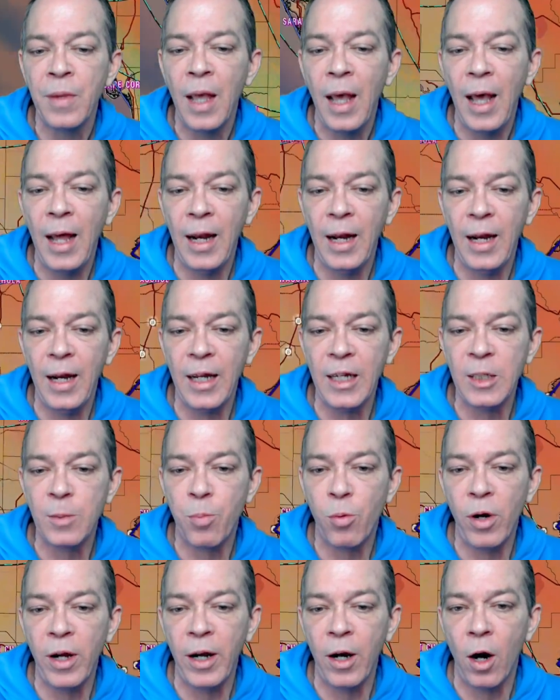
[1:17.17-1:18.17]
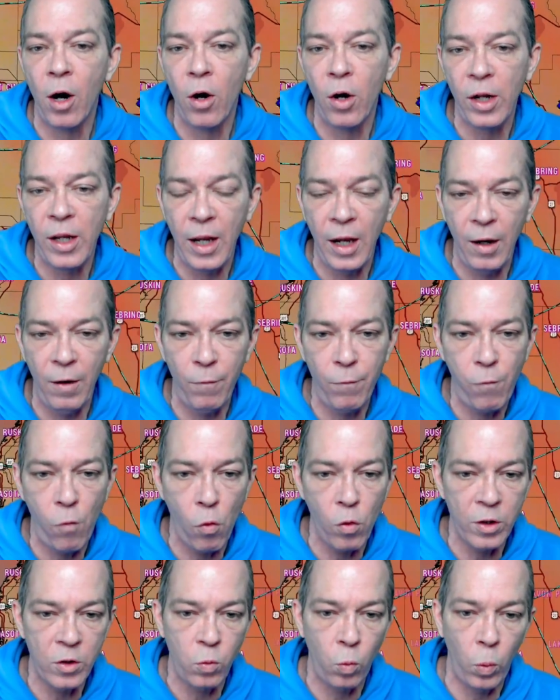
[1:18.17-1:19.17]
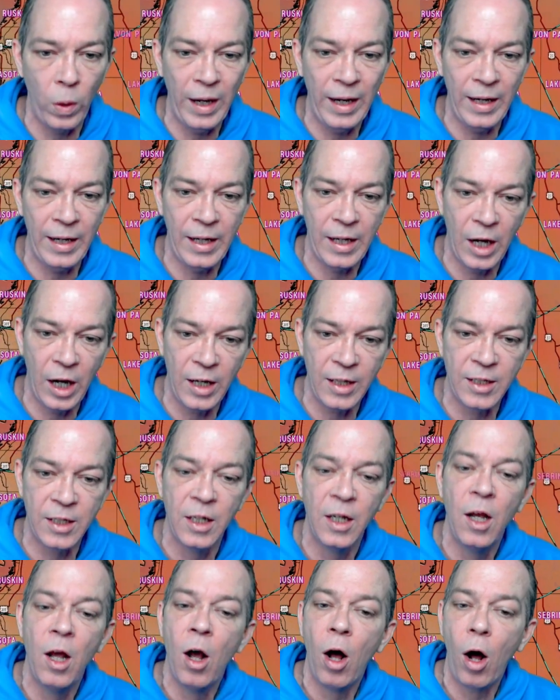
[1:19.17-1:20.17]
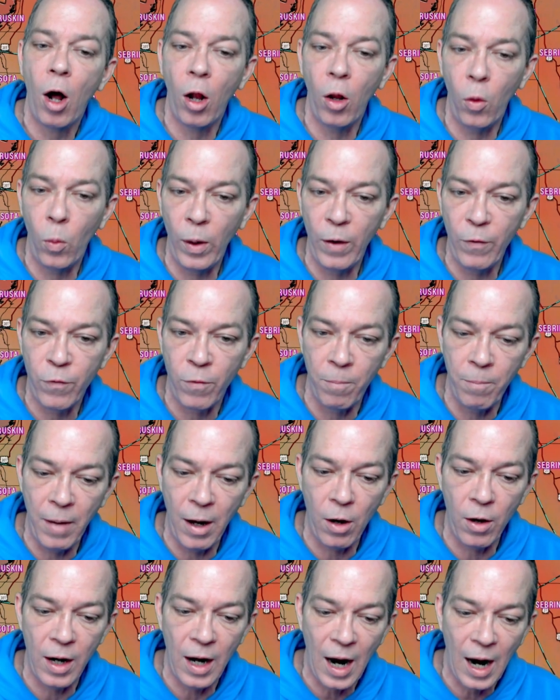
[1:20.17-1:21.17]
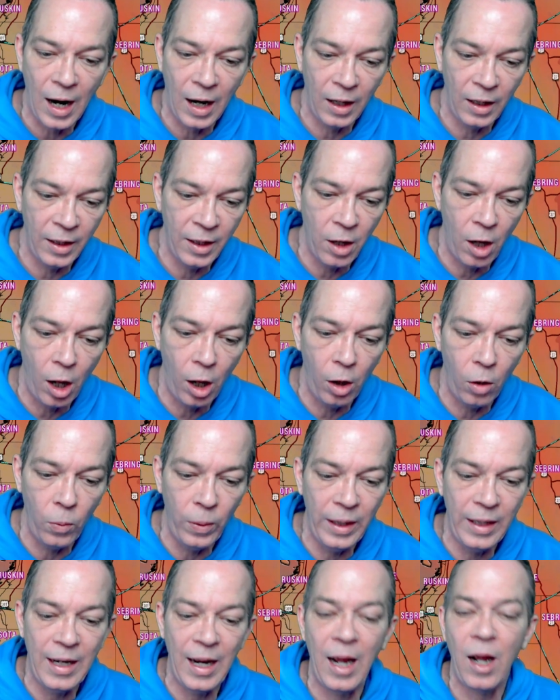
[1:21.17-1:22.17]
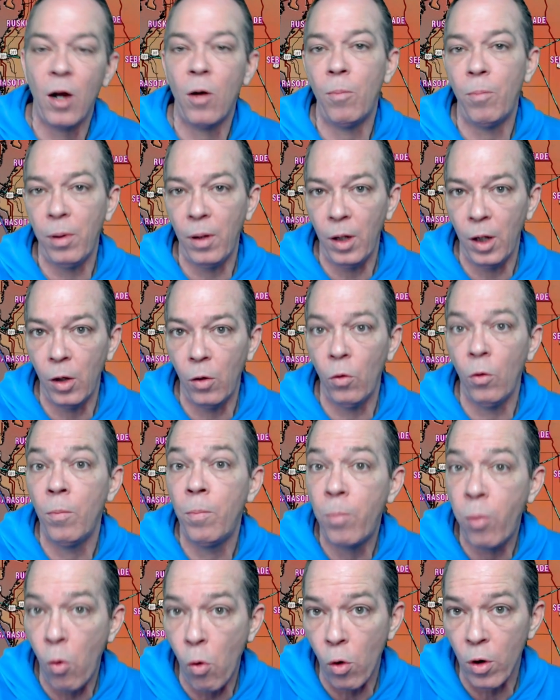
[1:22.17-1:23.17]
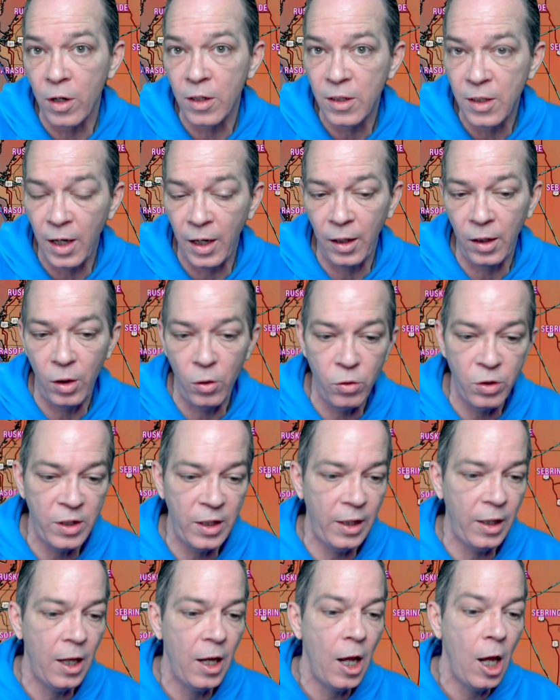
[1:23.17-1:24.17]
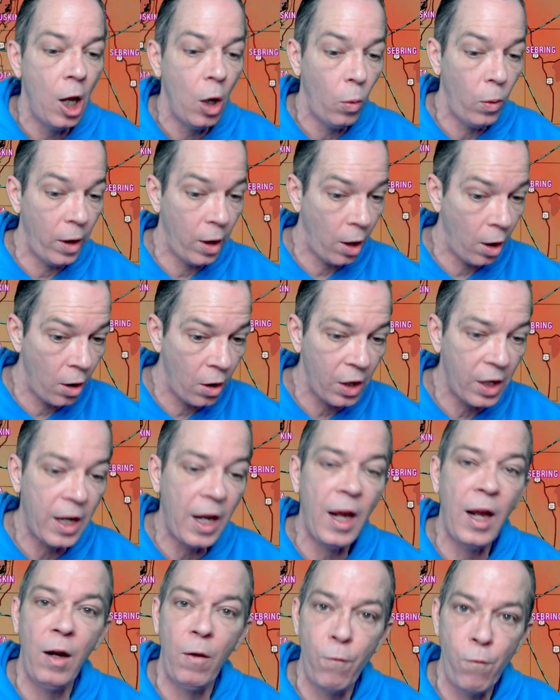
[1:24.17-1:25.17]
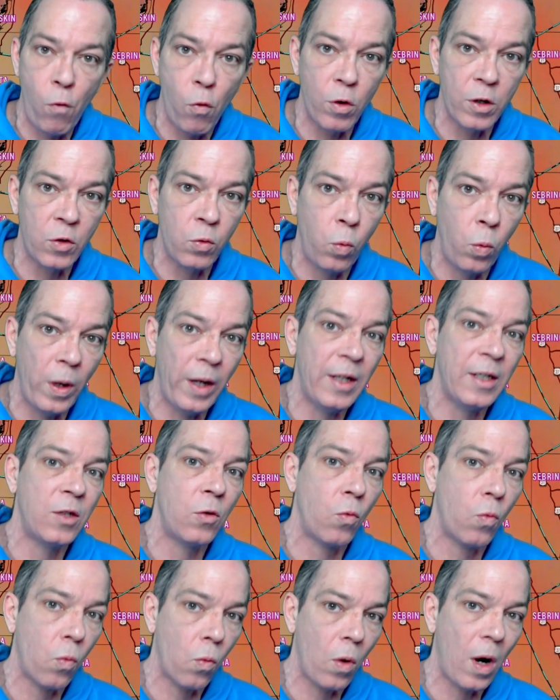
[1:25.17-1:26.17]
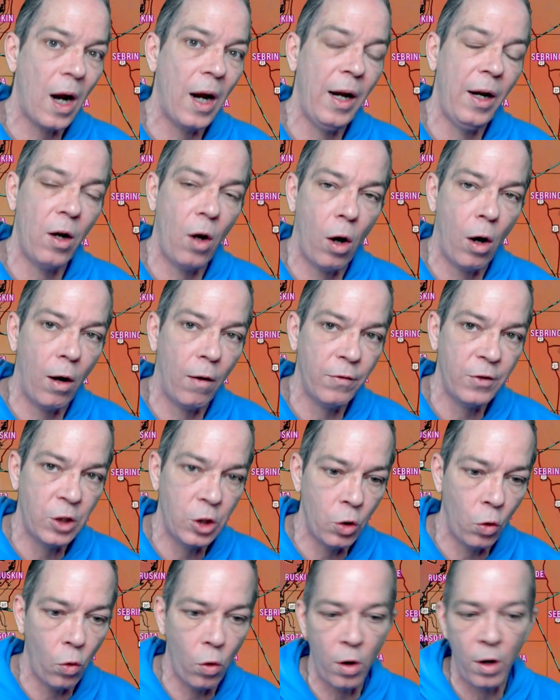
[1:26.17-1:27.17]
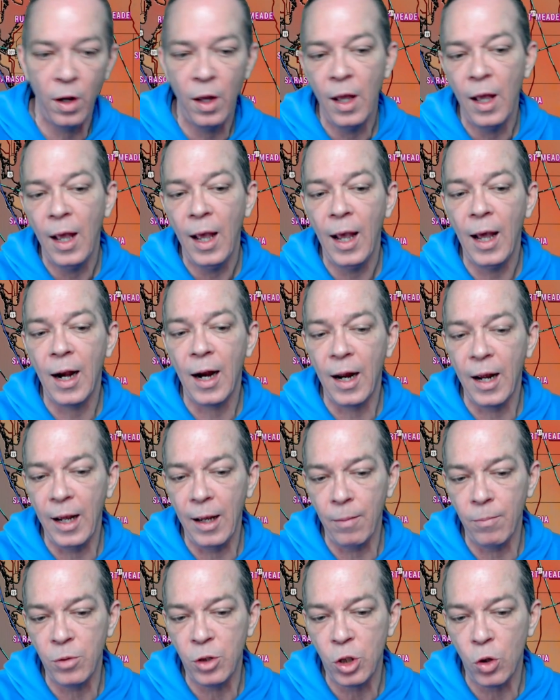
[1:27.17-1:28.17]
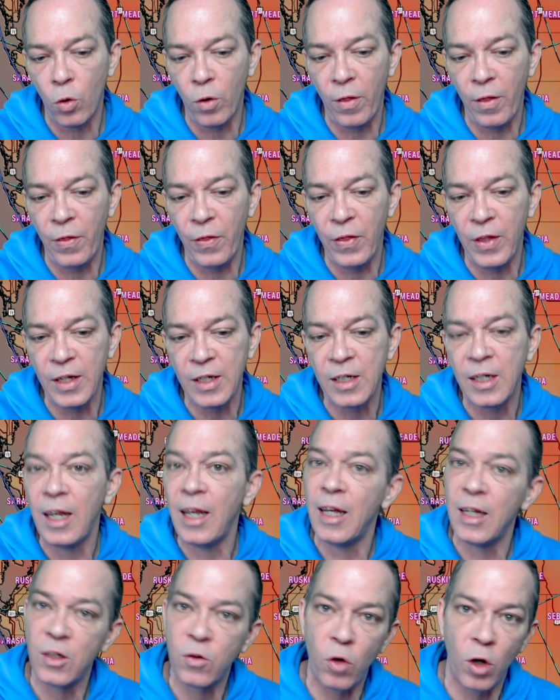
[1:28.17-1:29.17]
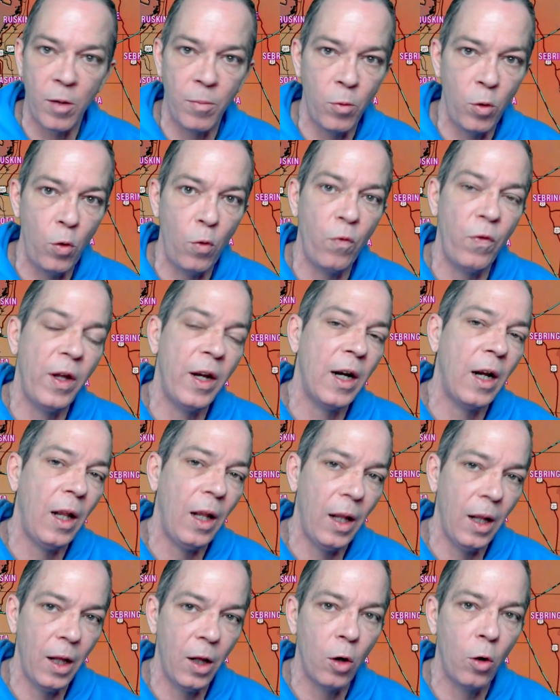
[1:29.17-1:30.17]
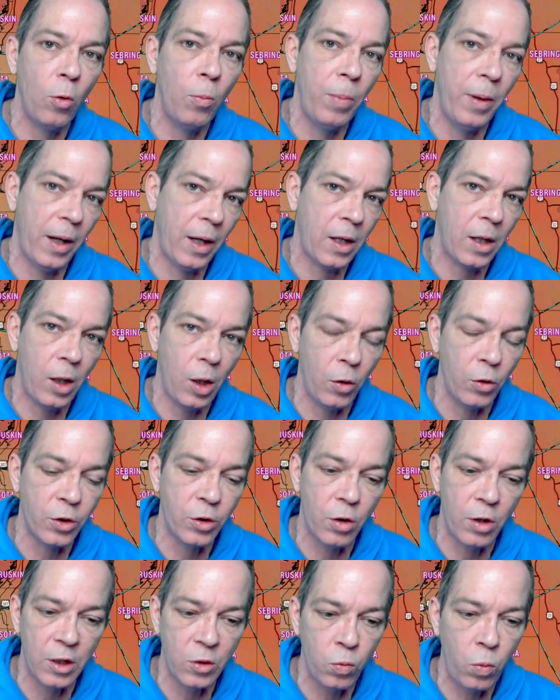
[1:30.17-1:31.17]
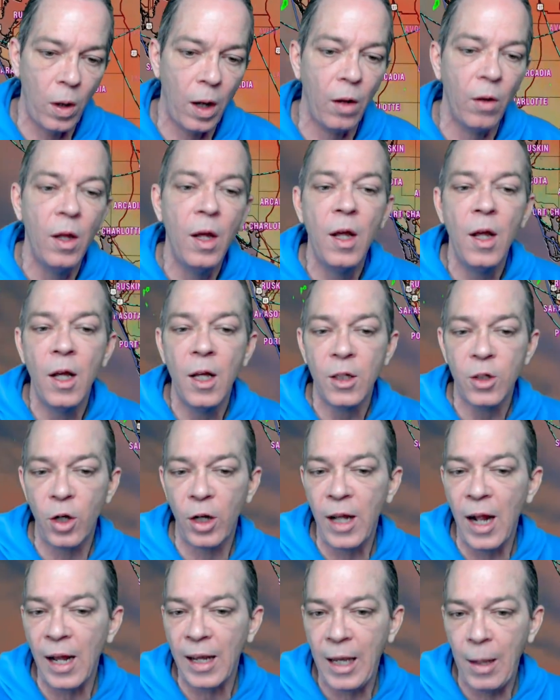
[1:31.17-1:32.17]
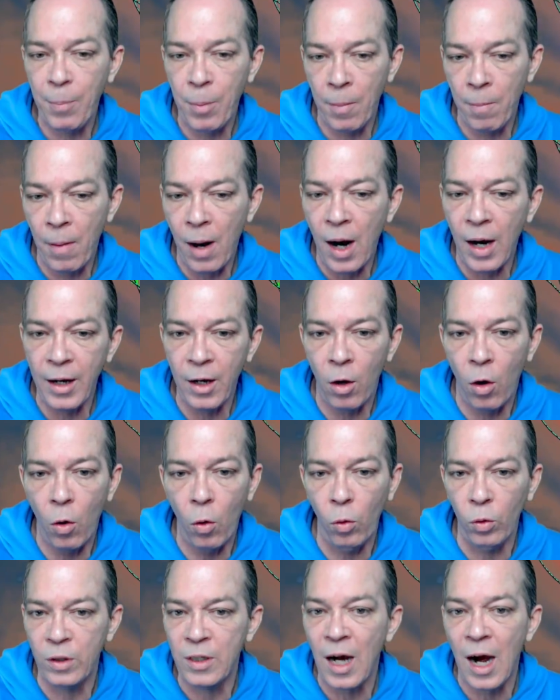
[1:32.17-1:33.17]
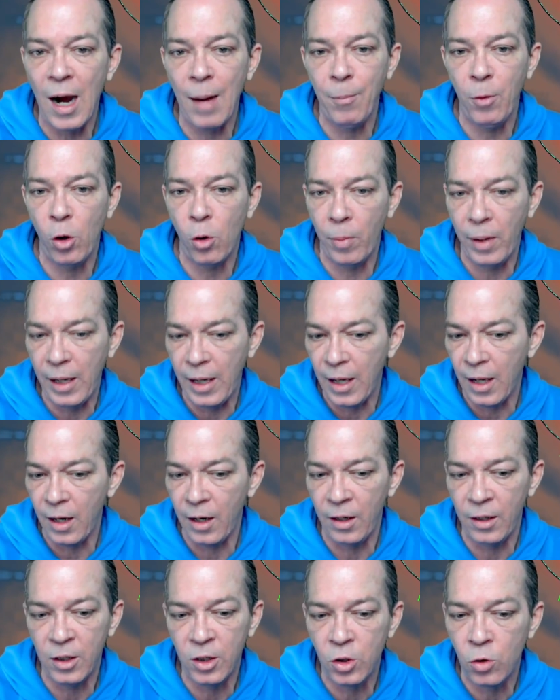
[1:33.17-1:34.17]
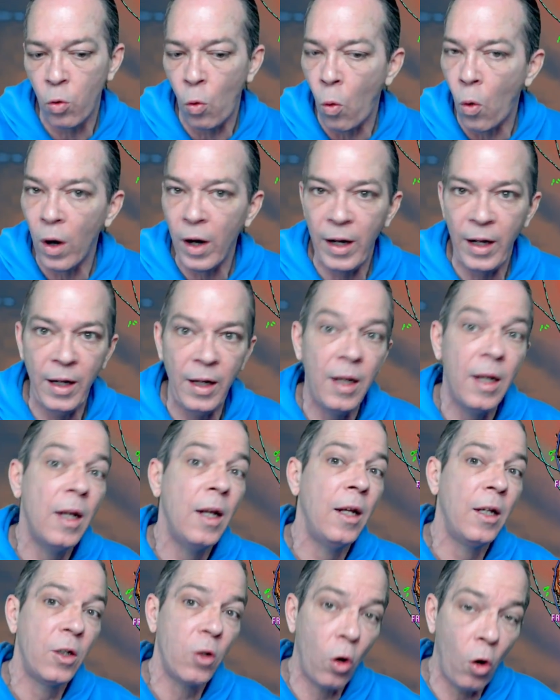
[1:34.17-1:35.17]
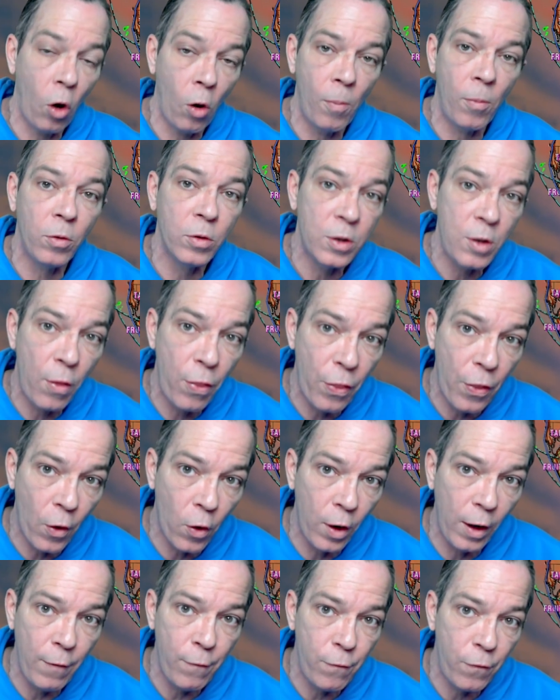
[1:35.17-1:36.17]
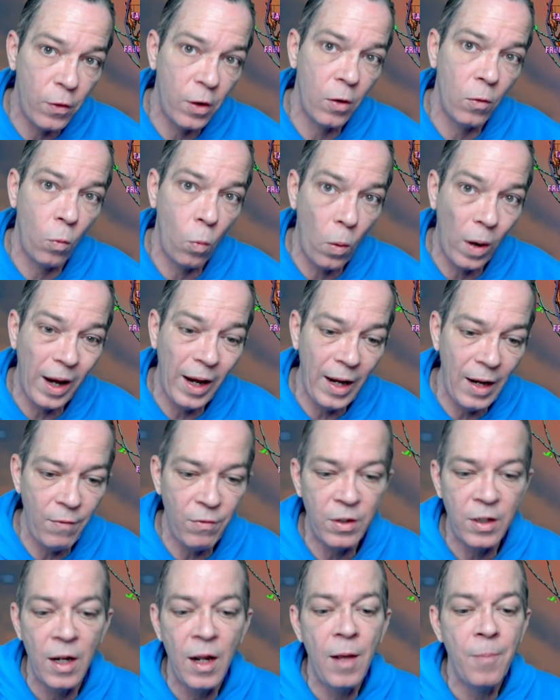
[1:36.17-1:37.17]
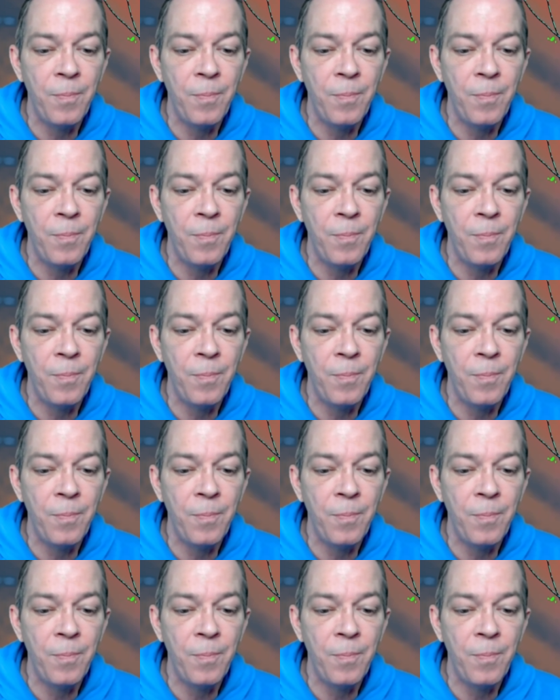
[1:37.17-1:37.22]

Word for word: And it is bringing hurricane force wind gusts all the way from Merritt Island, all the way down below Port St. Lucie, with hurricane force winds right offshore. And I am showing that this is going to move in a little bit closer as well. So you got to keep in mind the whole time you're going to be getting 20 to almost 30-foot waves.